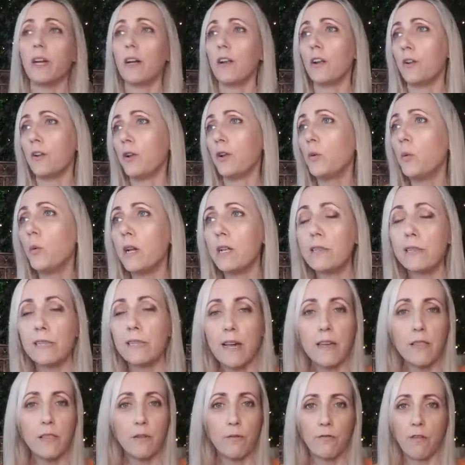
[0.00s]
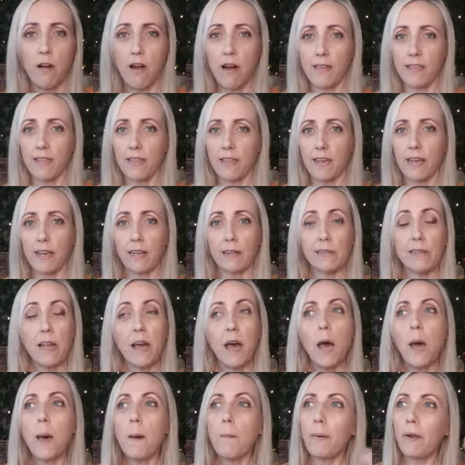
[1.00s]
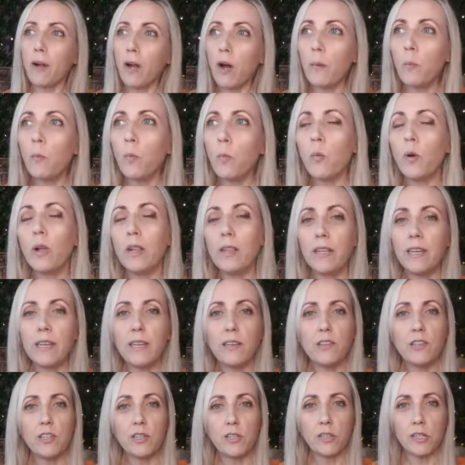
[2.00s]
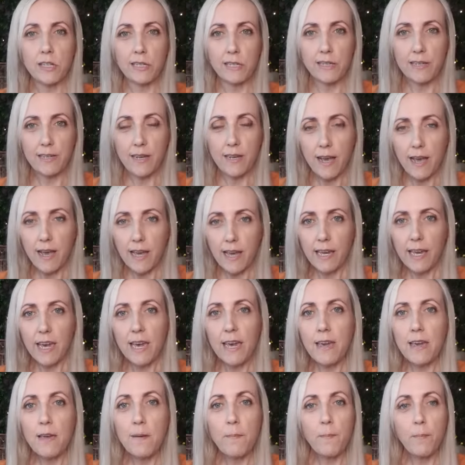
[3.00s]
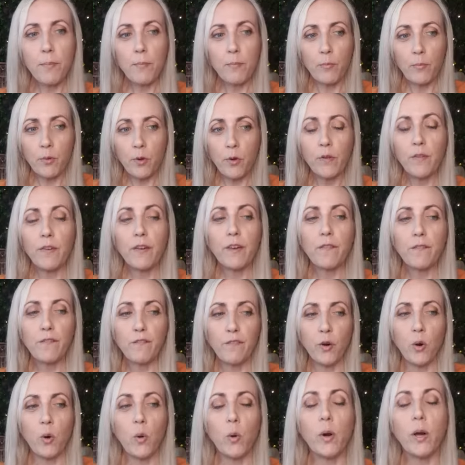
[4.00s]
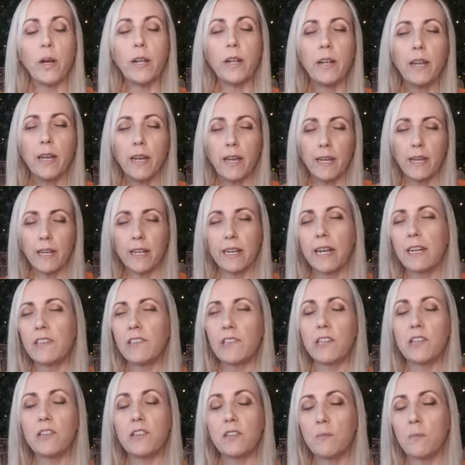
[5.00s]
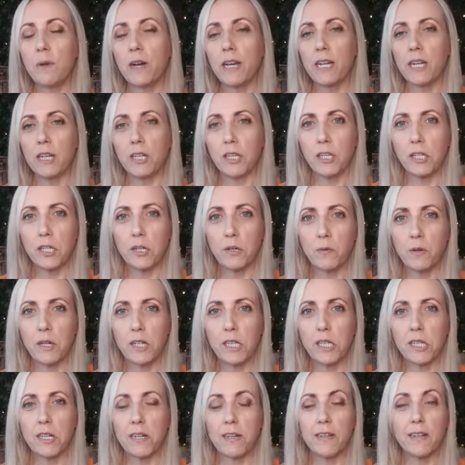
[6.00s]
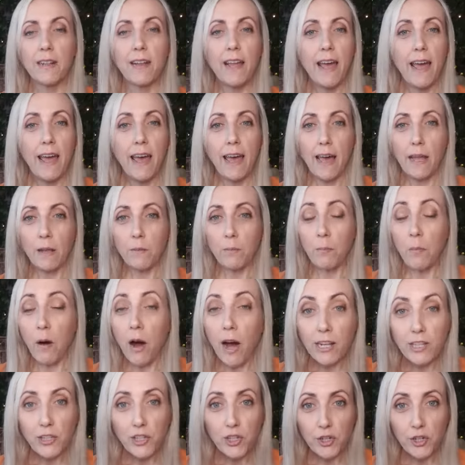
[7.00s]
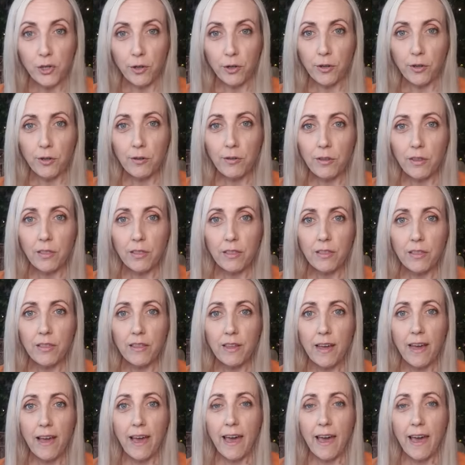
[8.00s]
I don't always say the right things, but I'm willing to just keep moving forward, connecting to my intuition and my truth,